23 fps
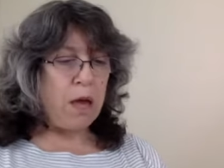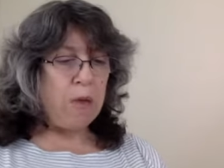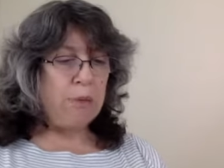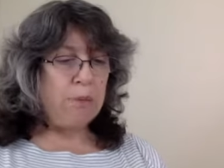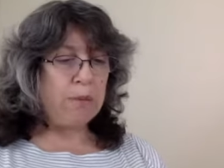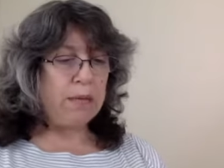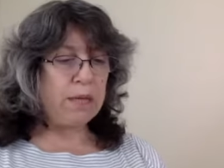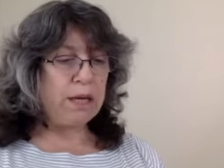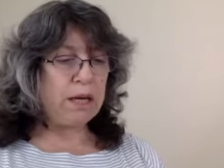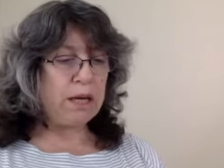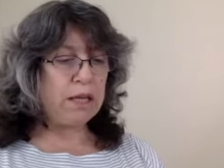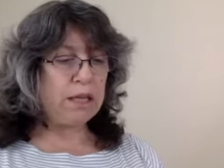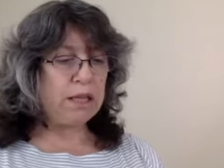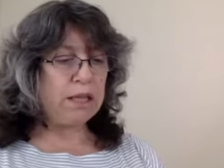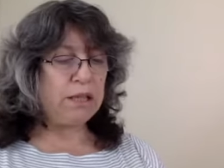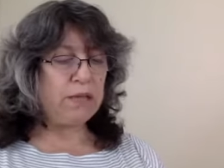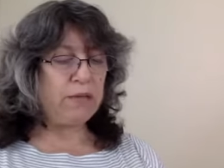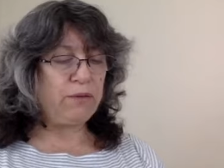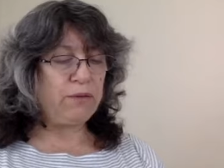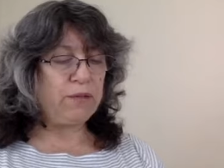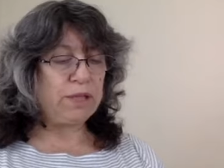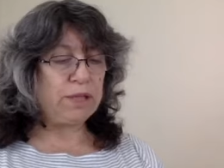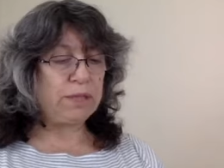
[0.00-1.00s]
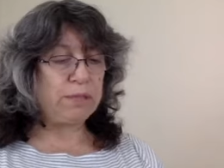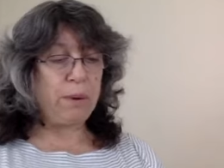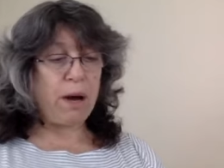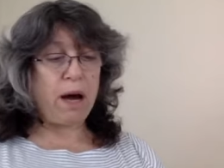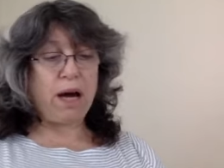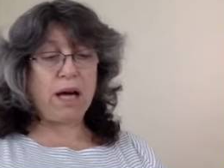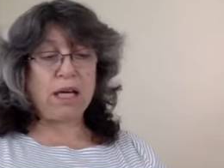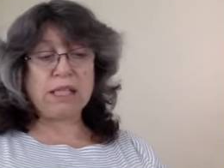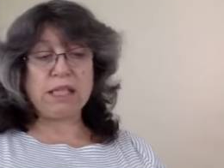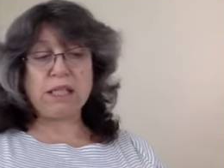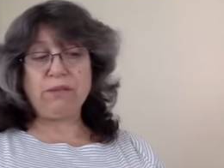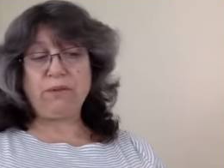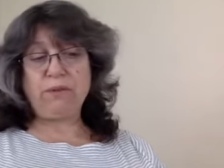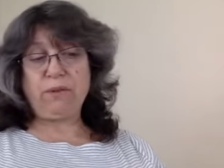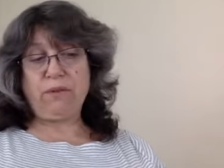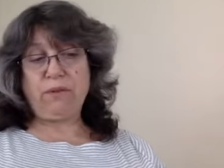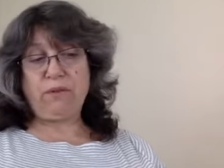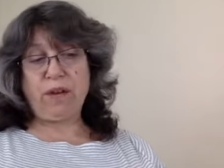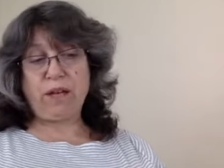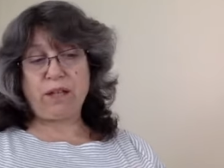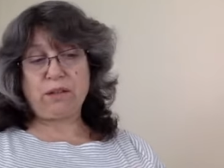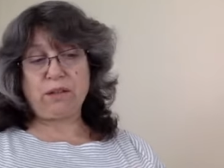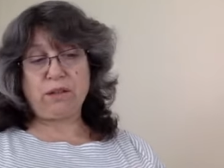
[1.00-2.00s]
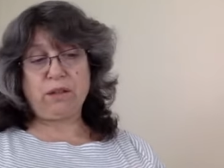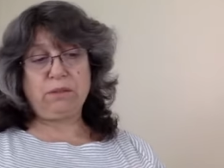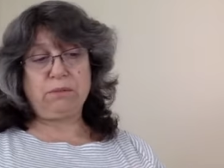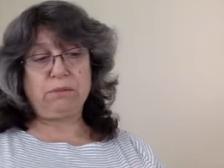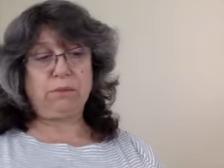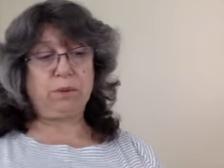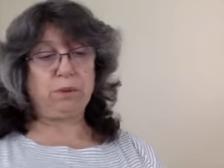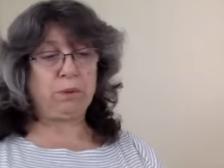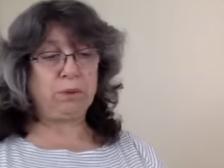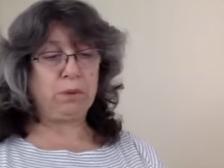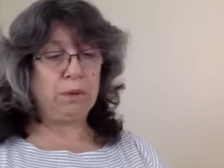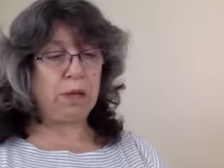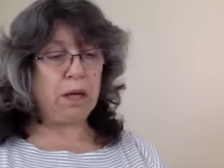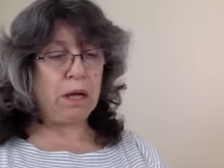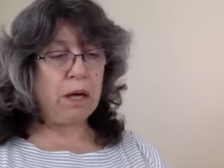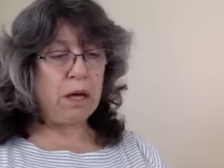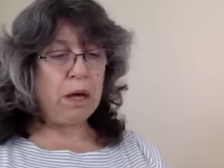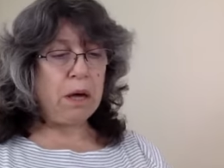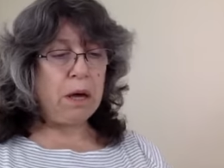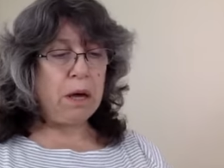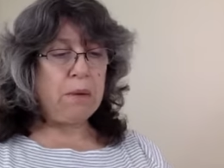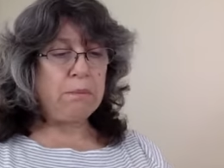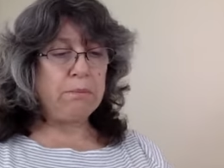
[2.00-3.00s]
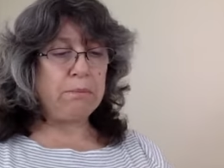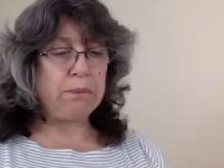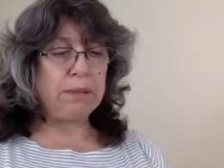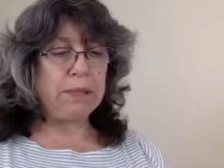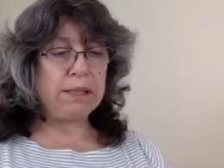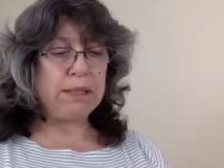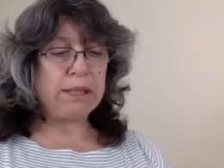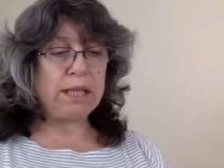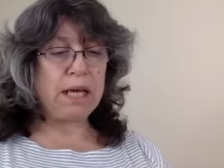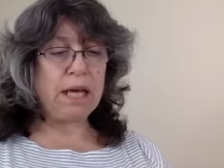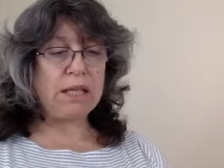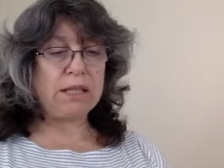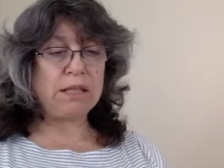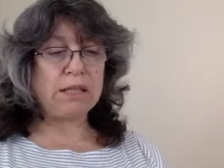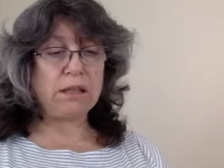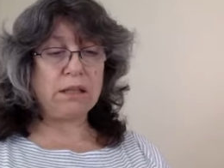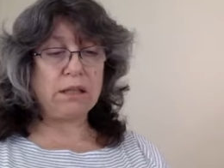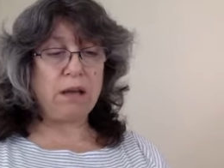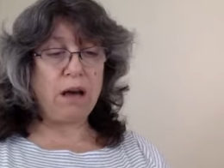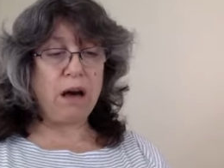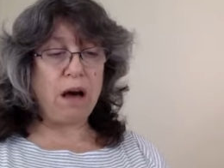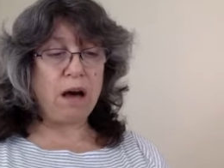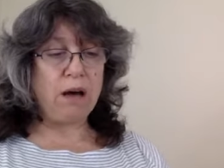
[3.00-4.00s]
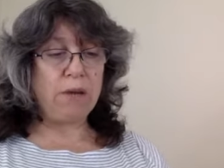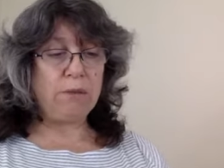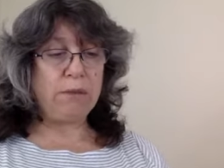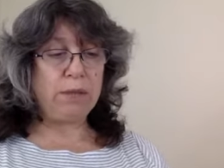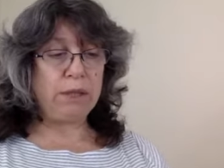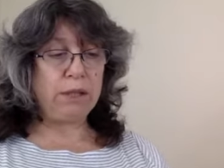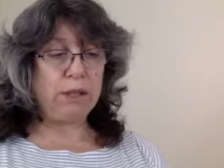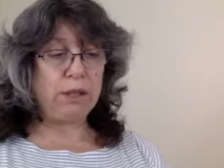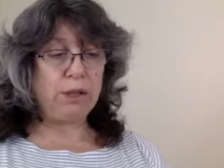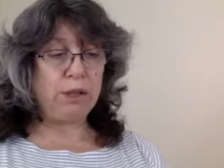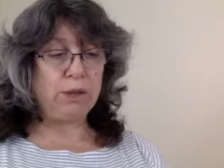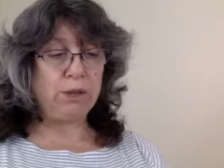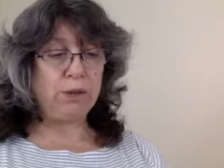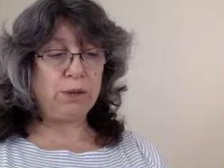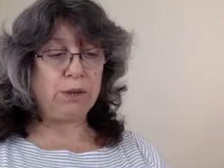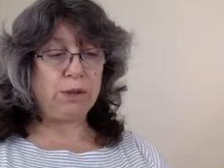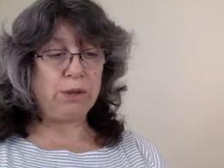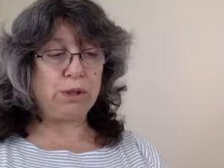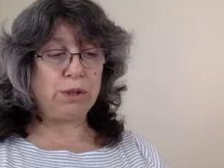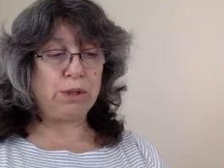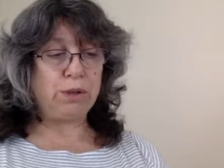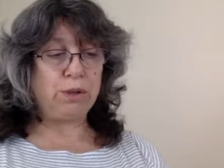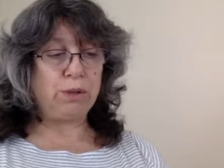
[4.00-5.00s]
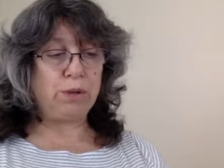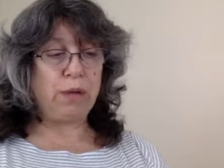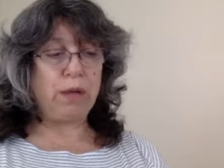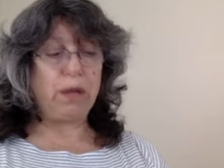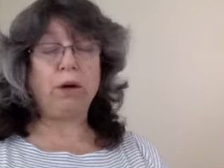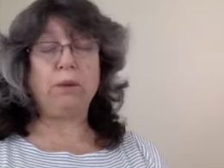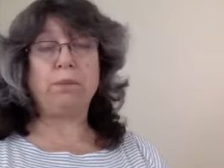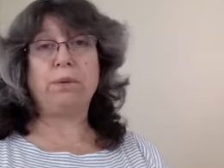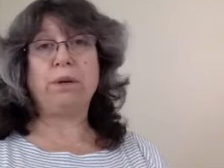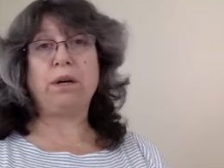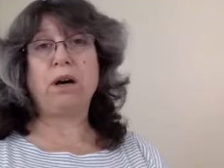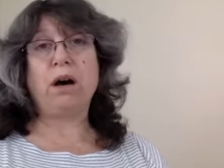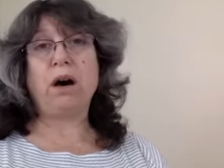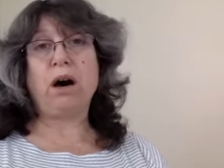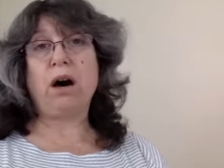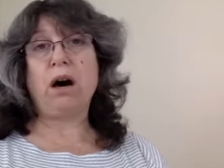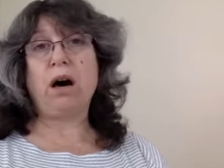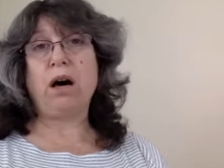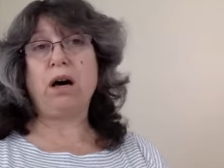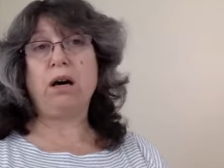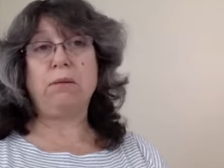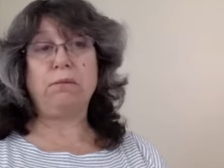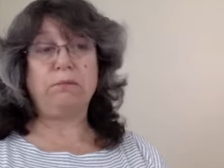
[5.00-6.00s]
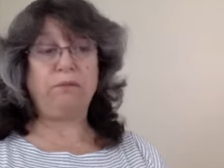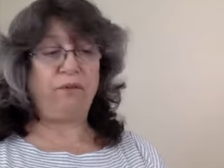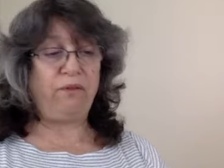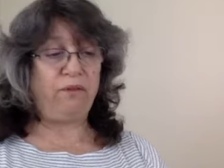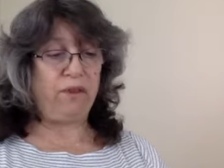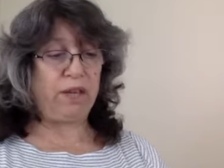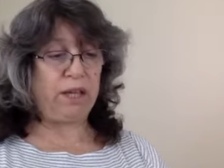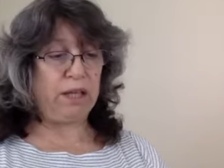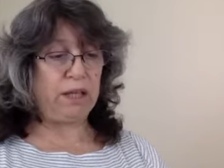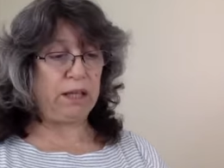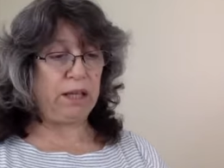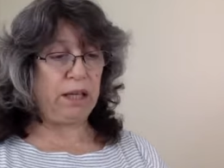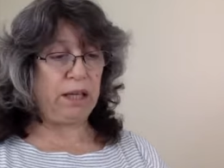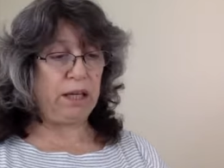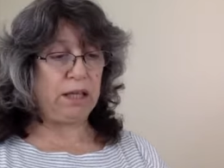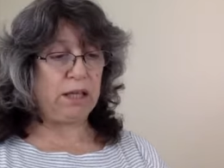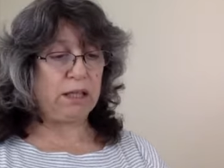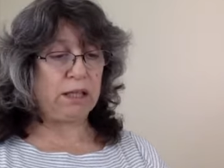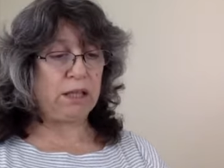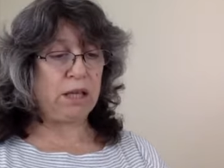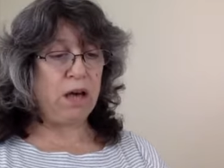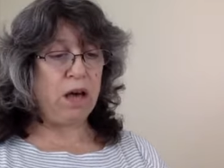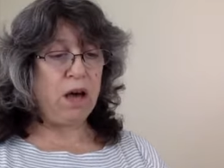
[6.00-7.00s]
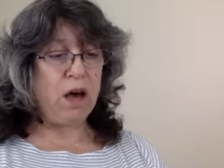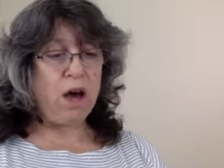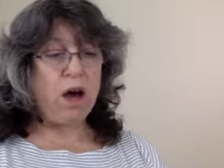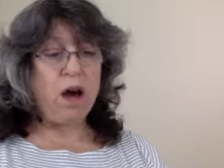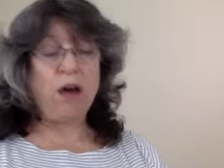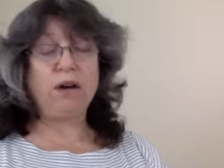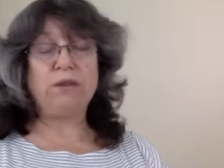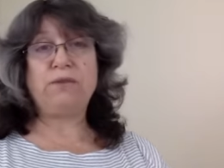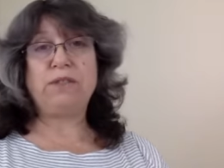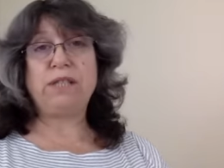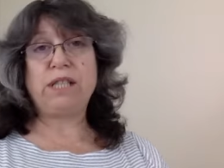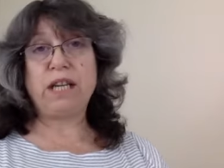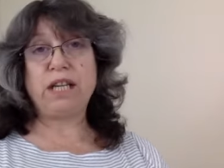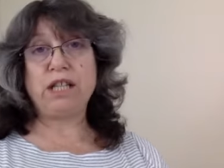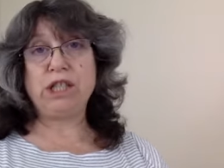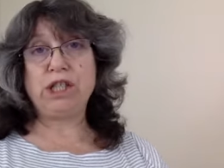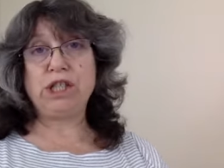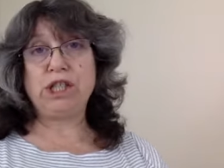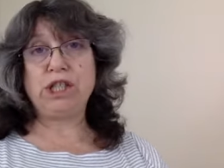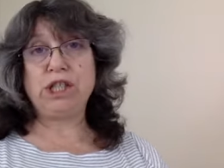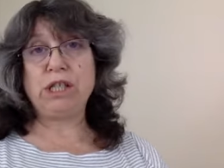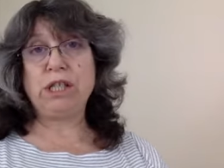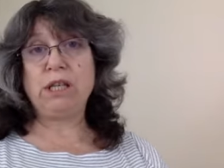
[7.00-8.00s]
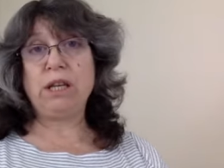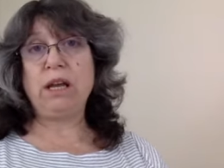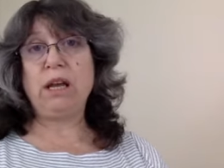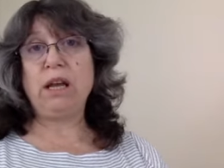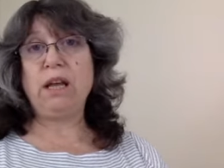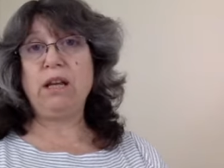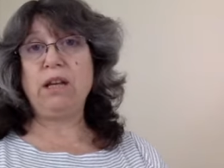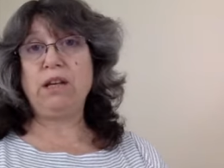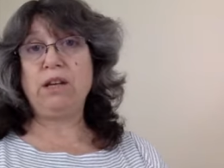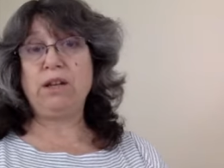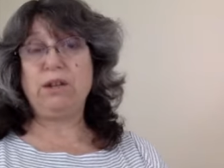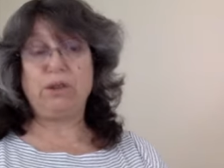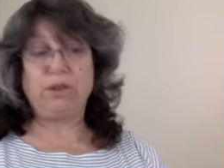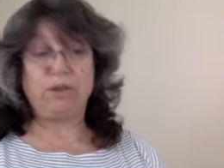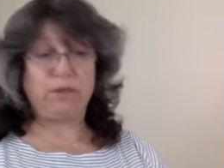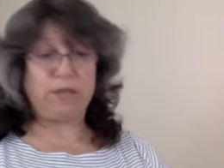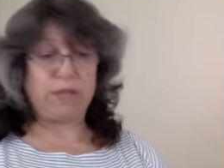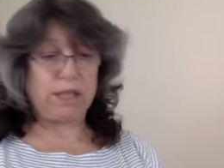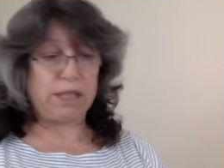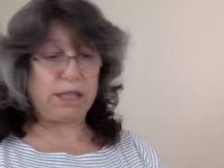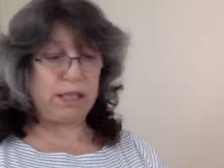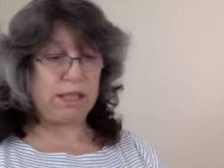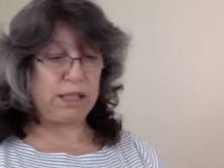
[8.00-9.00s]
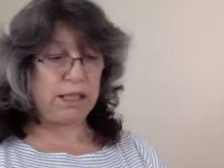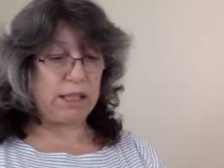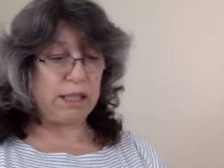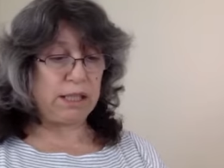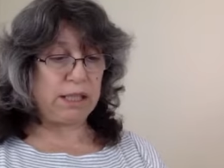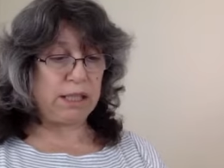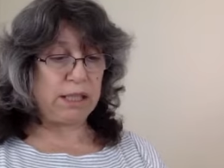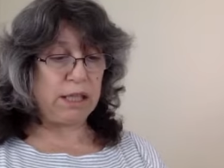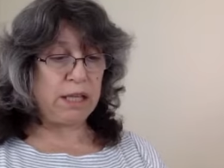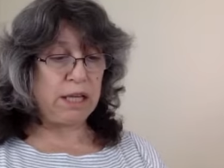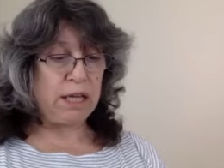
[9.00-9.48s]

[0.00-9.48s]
Because of its positive effect on mood, Melissa has long been used to help calm feelings of tension and nervousness,